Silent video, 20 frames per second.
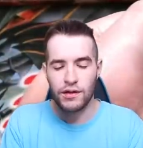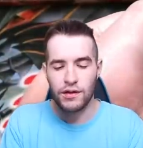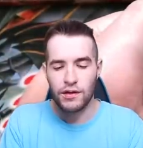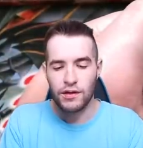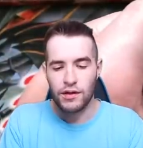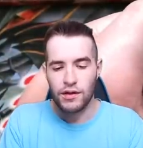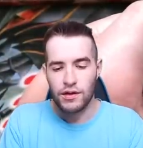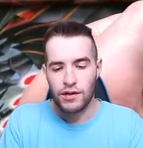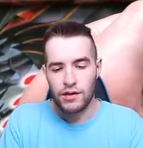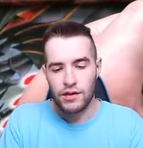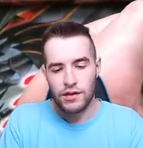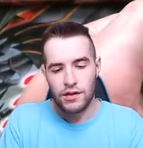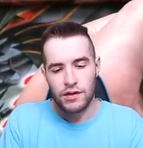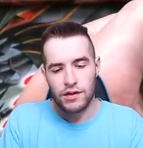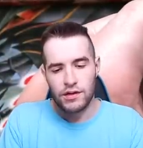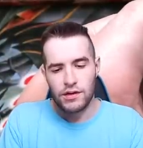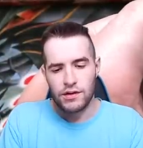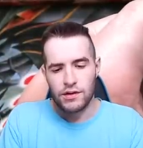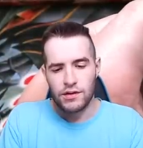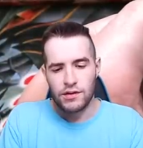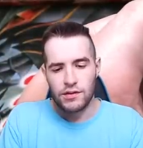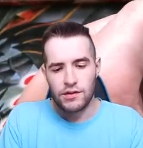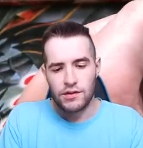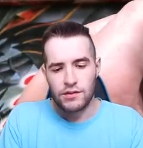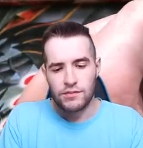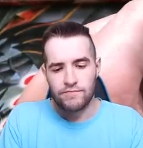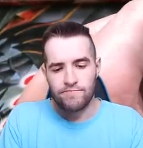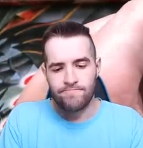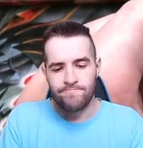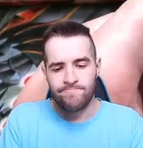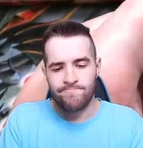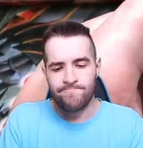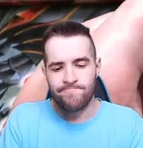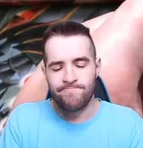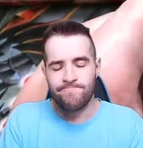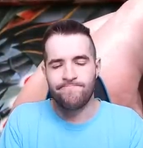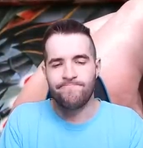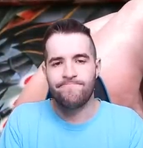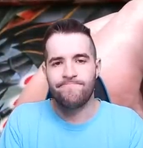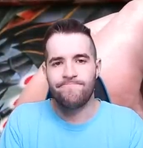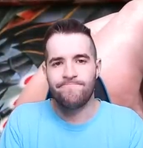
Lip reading: Nobody speaks.